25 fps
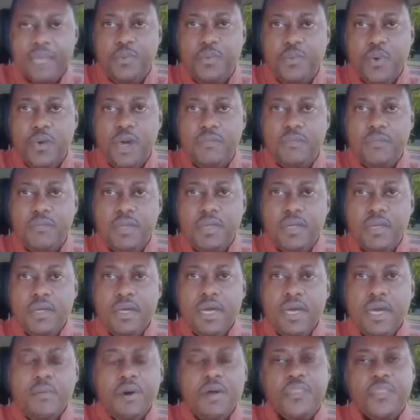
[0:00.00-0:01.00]
It would always
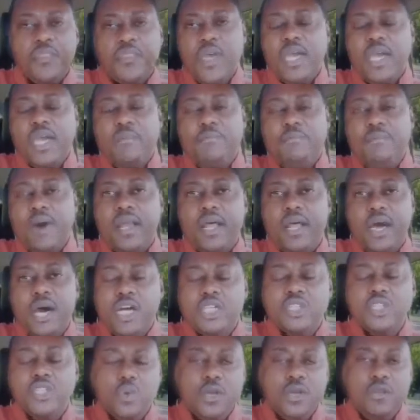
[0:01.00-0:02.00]
start off with a topic, but
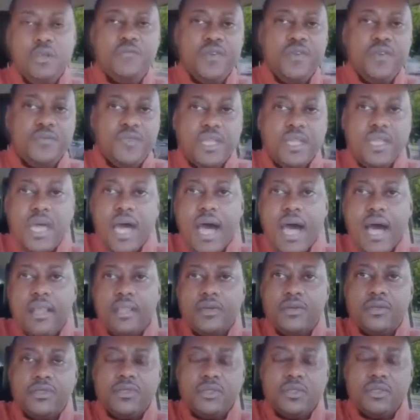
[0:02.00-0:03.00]
the topic was
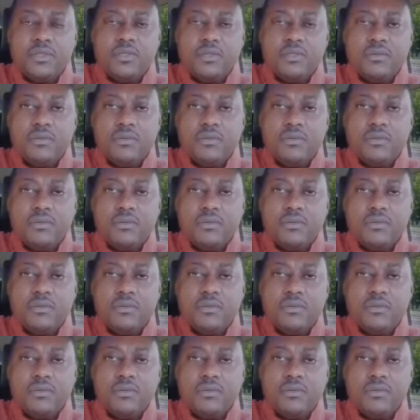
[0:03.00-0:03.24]
never addressed.